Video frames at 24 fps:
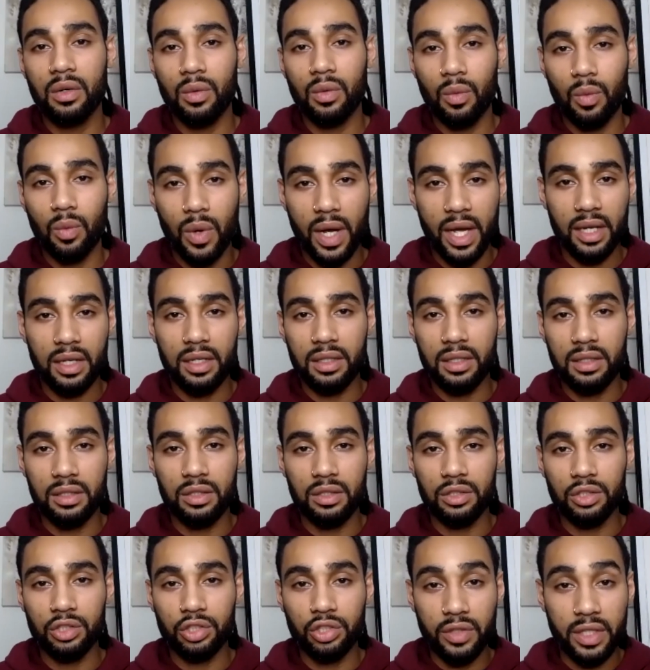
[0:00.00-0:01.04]
when
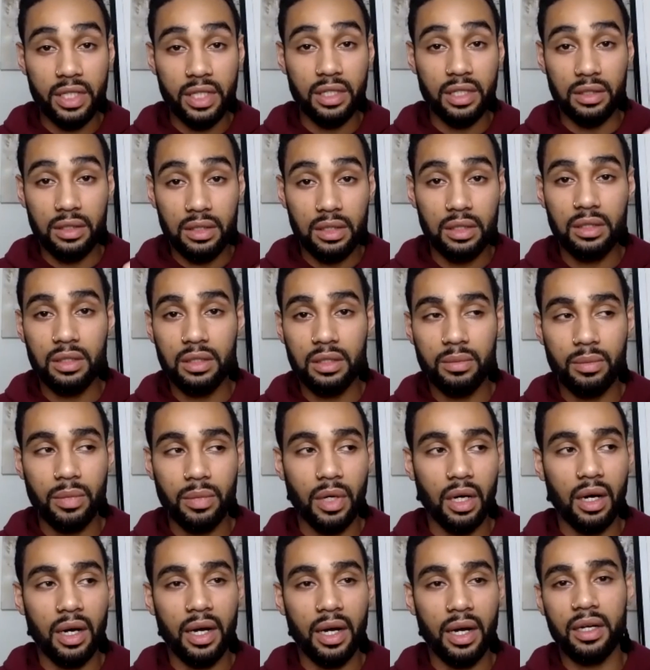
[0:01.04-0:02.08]
triggered
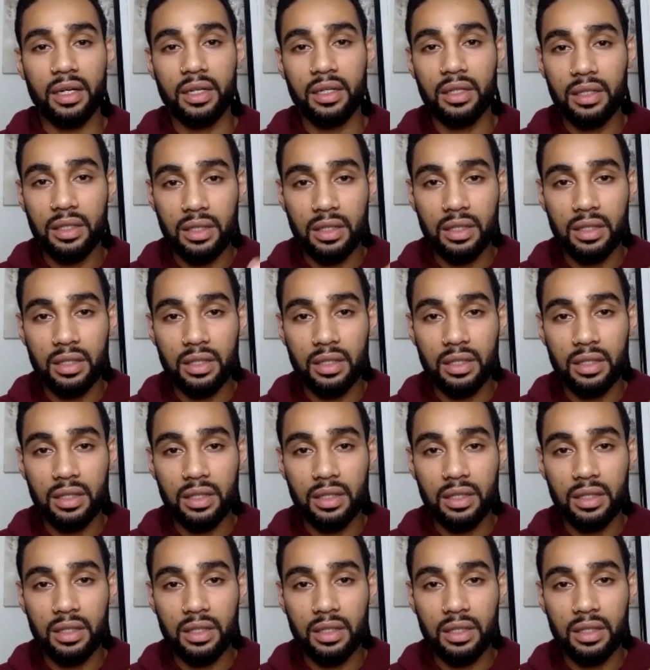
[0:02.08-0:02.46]
by